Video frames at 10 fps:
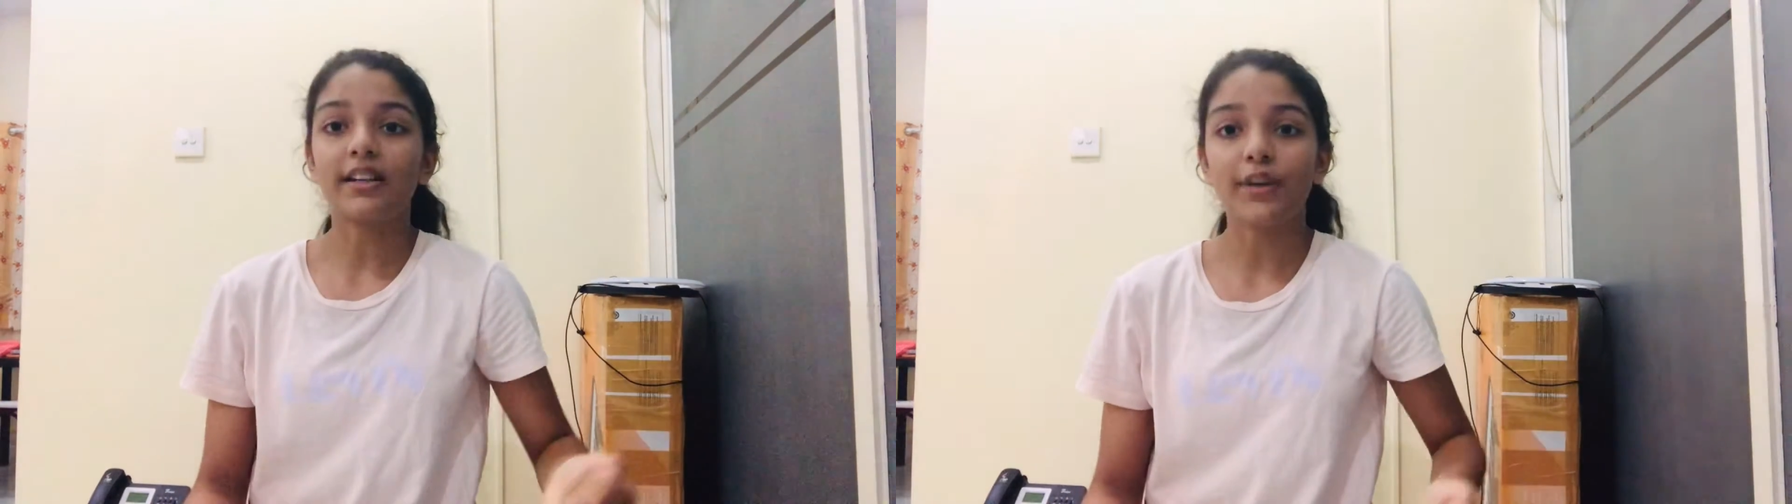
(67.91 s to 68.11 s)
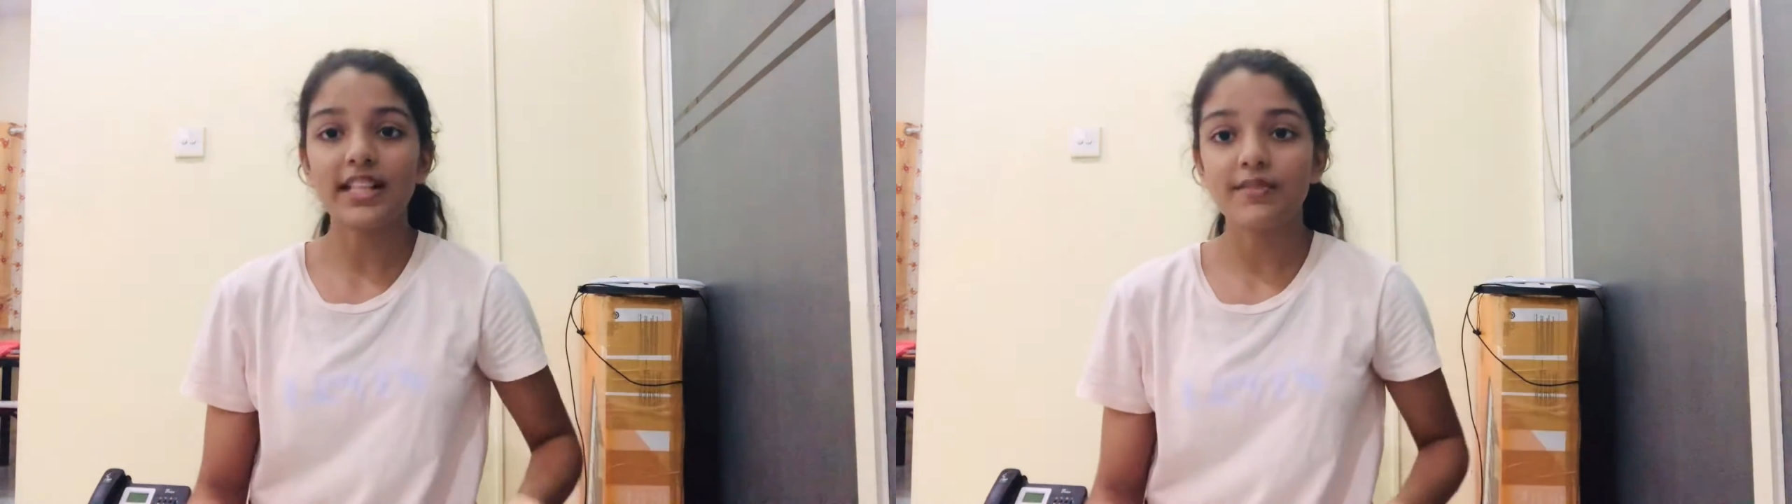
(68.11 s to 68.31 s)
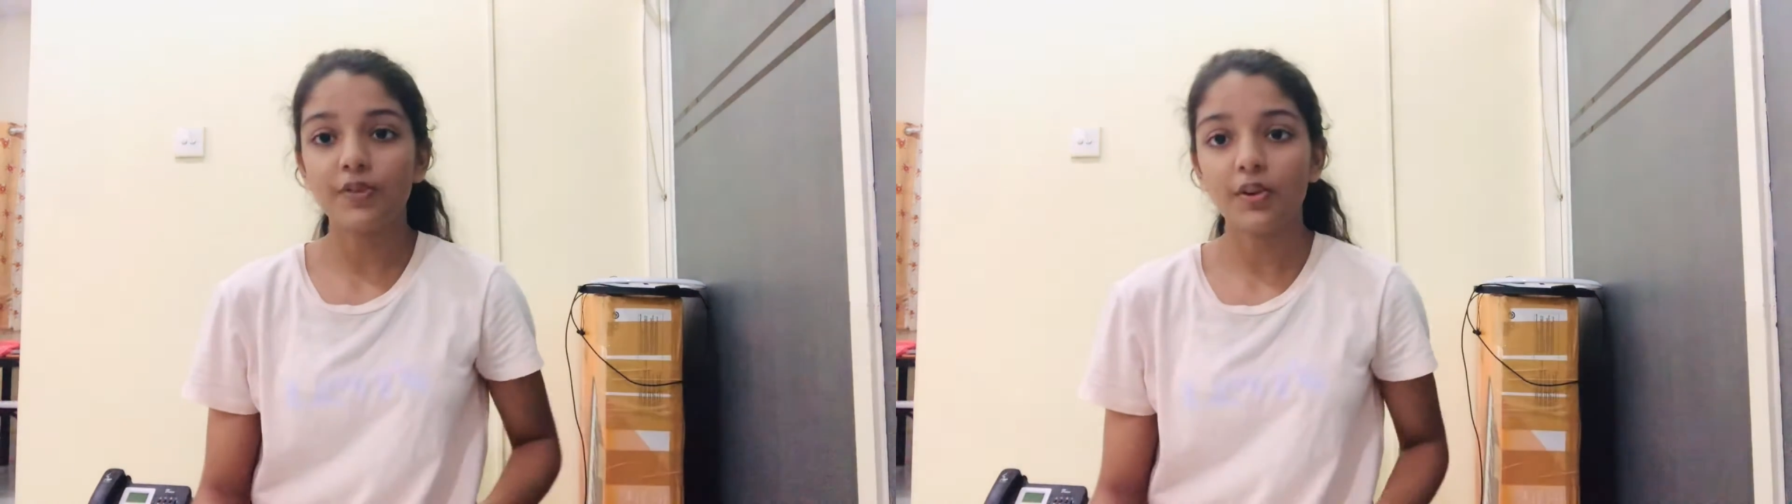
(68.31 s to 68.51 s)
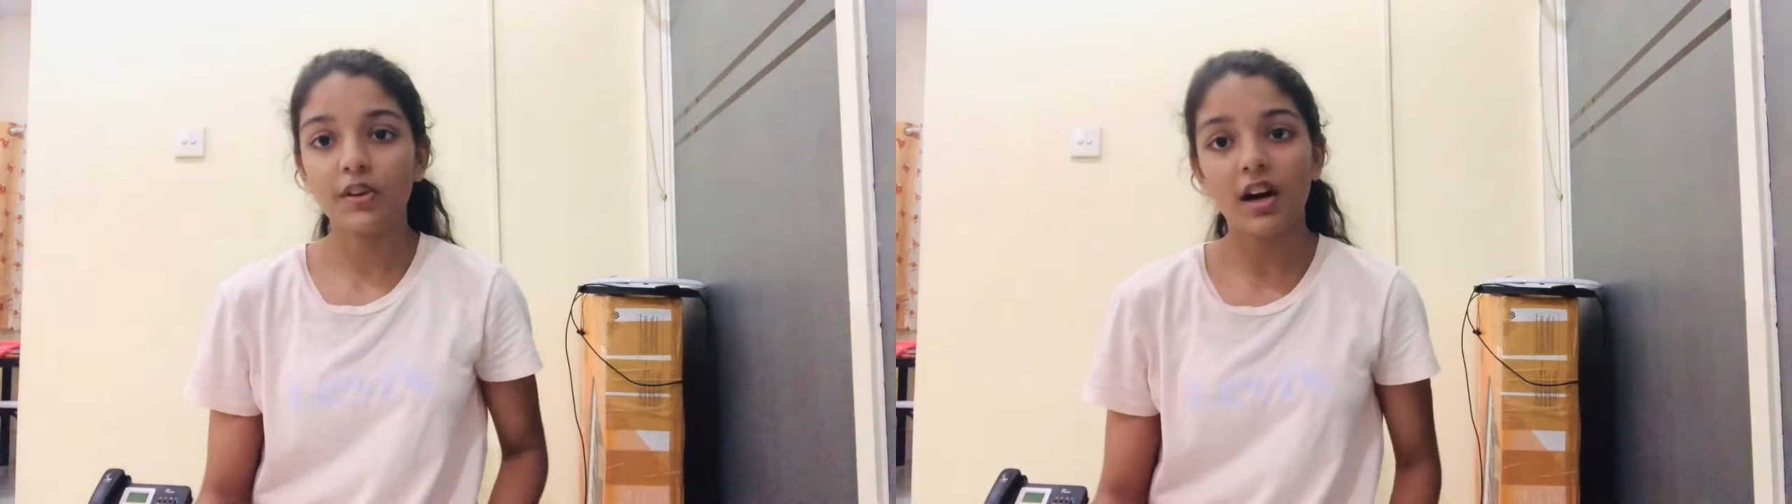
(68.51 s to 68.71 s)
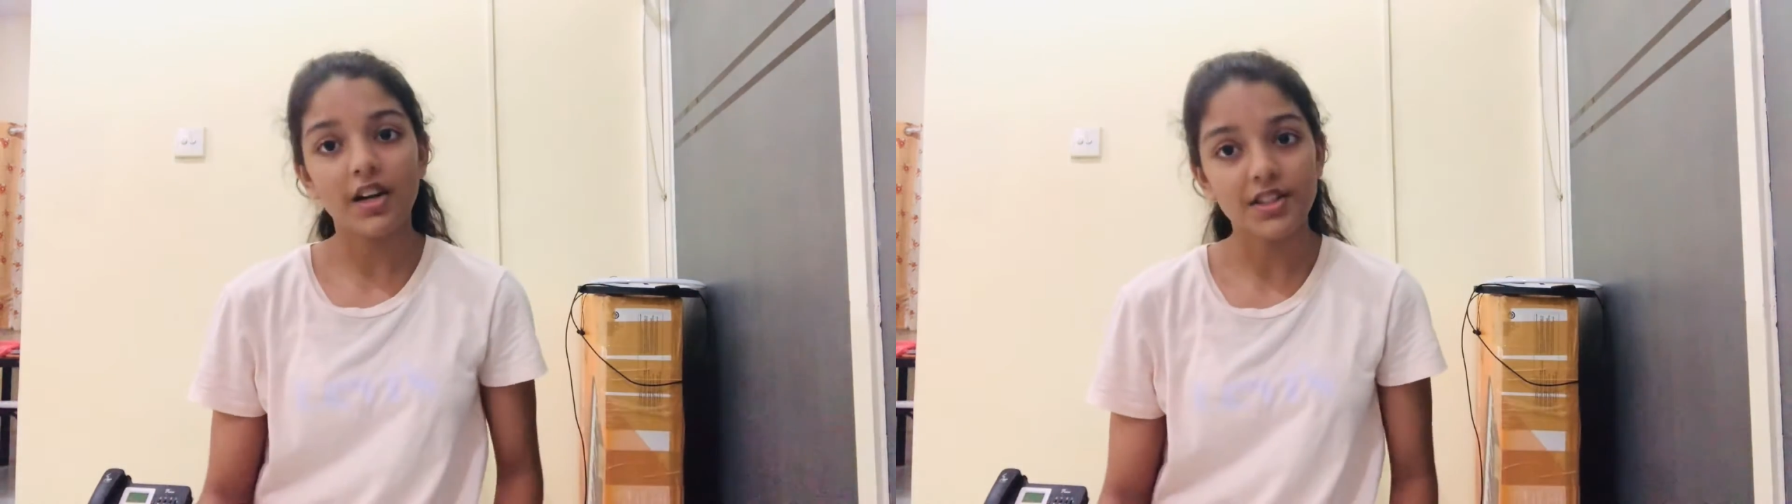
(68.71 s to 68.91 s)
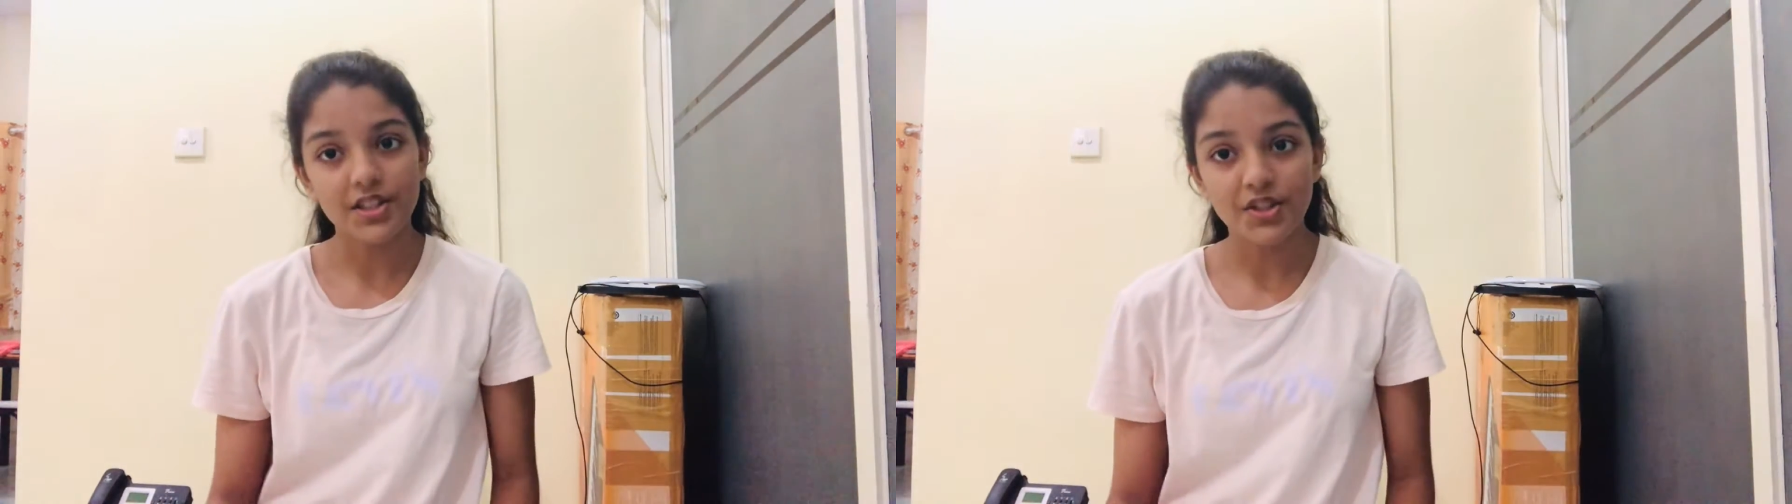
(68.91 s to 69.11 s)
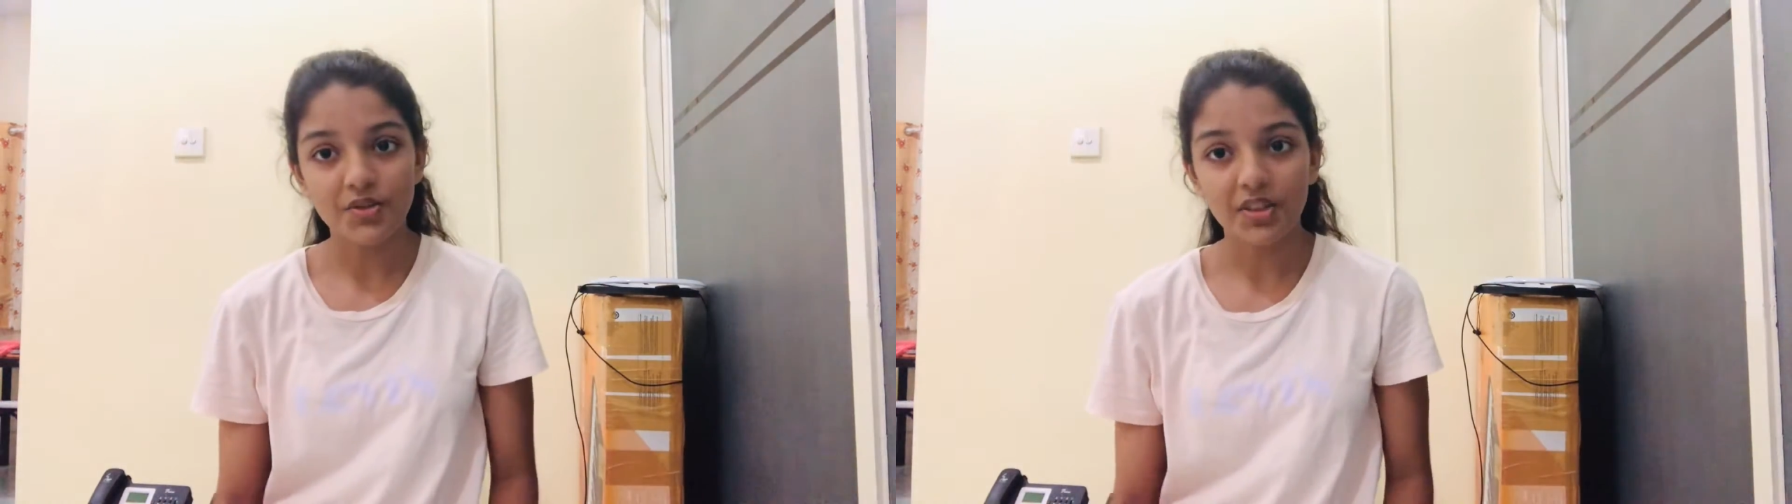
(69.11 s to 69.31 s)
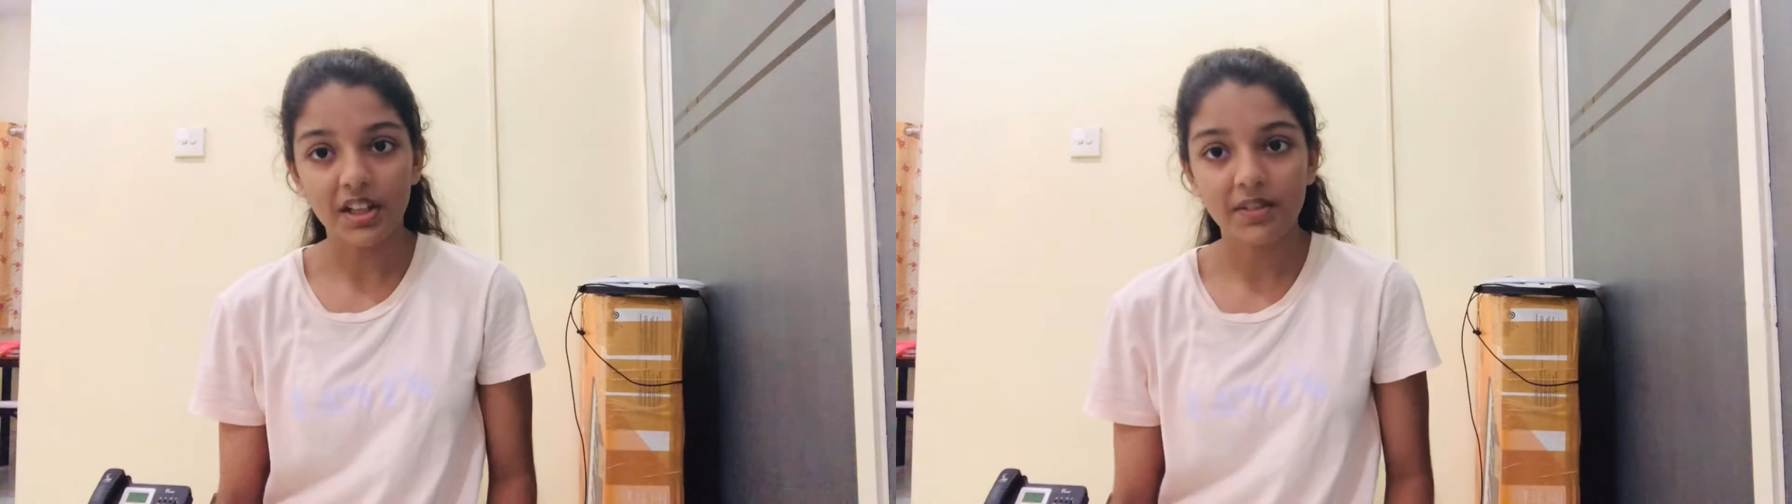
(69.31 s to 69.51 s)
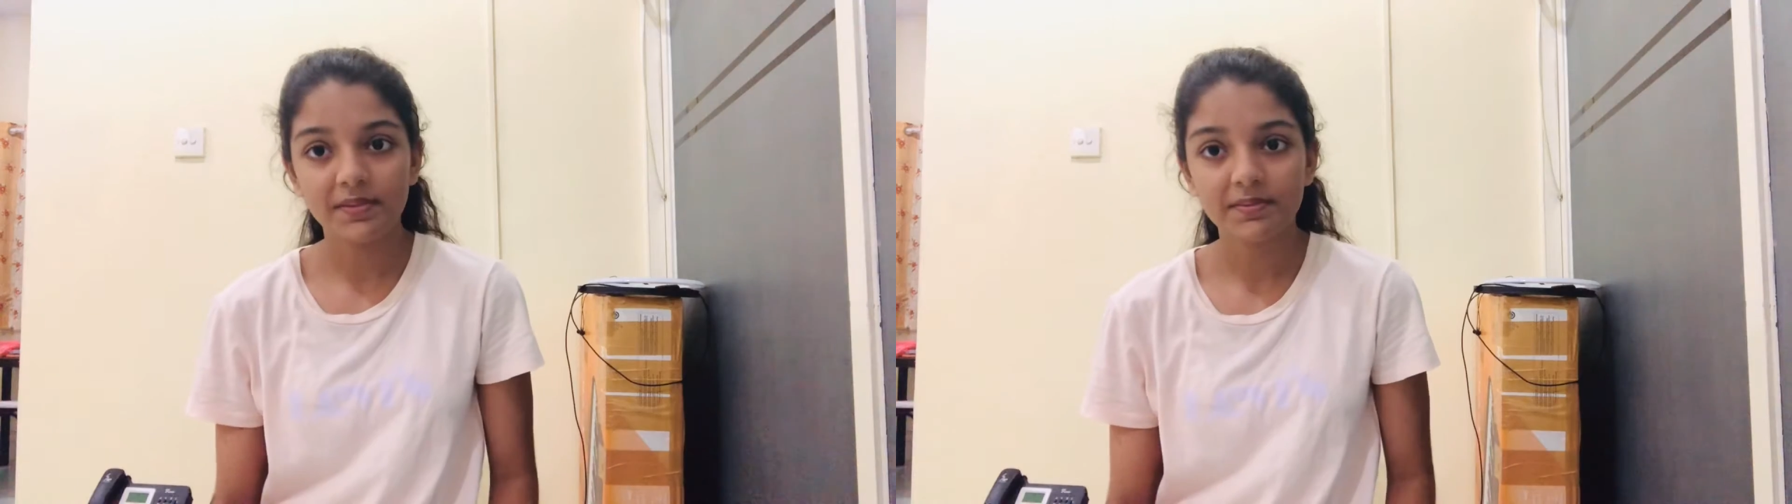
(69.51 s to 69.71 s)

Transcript: graceful artistry.